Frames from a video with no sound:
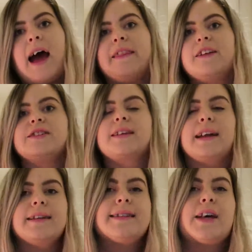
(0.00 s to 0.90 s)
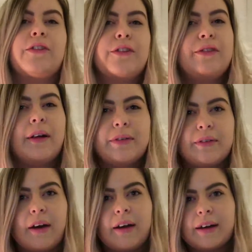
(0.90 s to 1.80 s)
and then just kind of sit on the fluffy
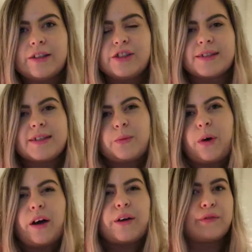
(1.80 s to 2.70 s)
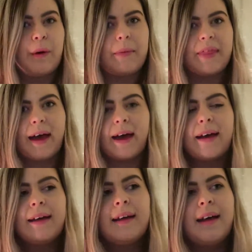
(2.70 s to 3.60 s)
rug and just work from
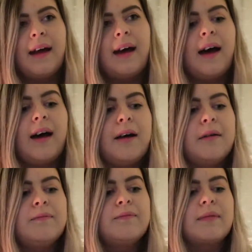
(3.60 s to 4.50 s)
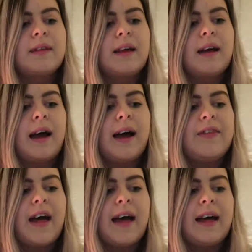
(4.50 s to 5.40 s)
there. And
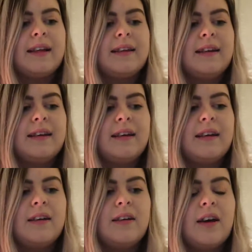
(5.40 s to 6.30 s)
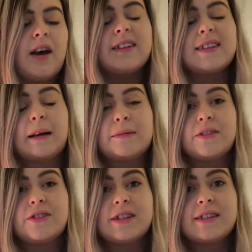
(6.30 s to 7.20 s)
then other times
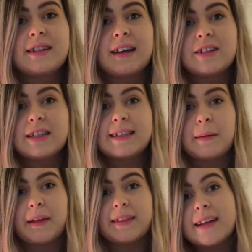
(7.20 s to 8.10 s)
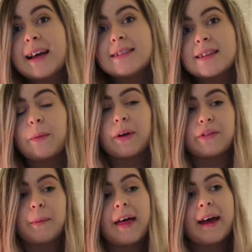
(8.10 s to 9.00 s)
I'll just actually sit by the desk and work
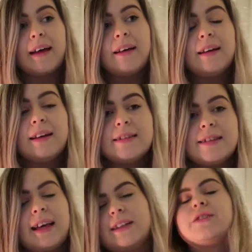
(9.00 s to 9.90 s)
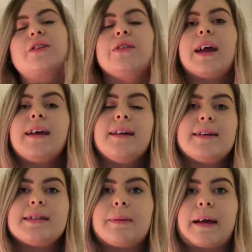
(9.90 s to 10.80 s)
from there. So yeah, just create a
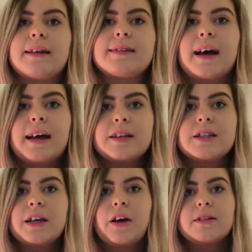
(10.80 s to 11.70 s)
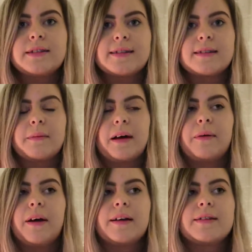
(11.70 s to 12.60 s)
nice space. I actually hot desk in my
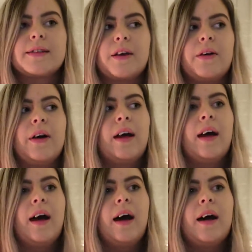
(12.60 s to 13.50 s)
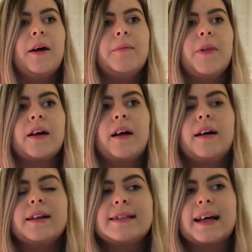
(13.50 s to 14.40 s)
work, so I
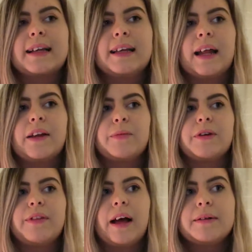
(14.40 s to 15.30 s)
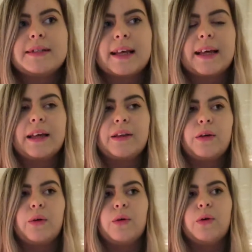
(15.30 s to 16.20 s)
can't exactly kind of bring flowers in
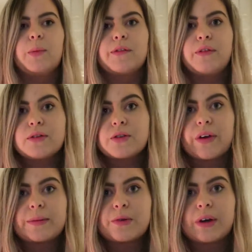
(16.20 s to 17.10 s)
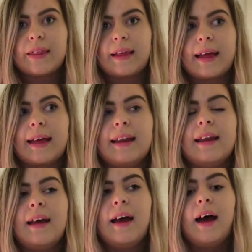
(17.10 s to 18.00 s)
or bring photo frames or anything in.
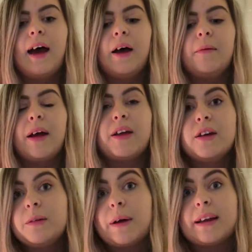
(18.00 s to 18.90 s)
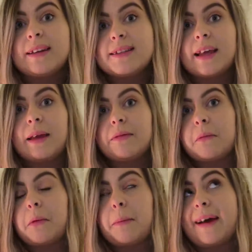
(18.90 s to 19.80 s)
I could, but I'd need to keep them
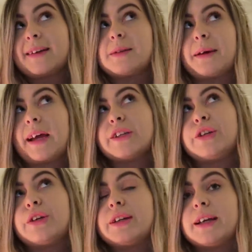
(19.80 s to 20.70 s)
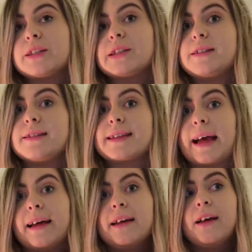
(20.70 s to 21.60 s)
in my bag, so I guess you could actually just
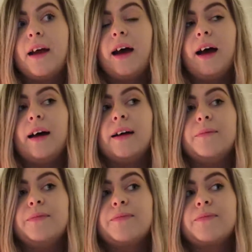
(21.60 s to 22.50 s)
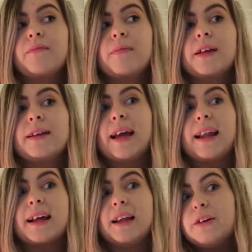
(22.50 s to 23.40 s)
get yeah,
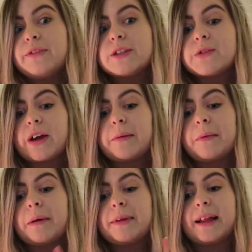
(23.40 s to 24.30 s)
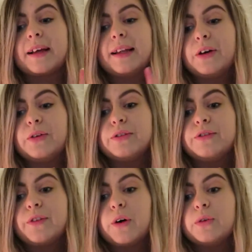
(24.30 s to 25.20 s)
like a little photo frame and maybe like a little
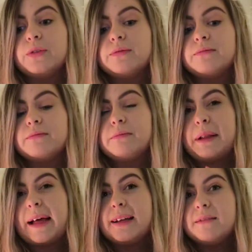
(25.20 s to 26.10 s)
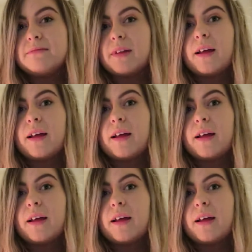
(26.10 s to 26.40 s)
faux plant.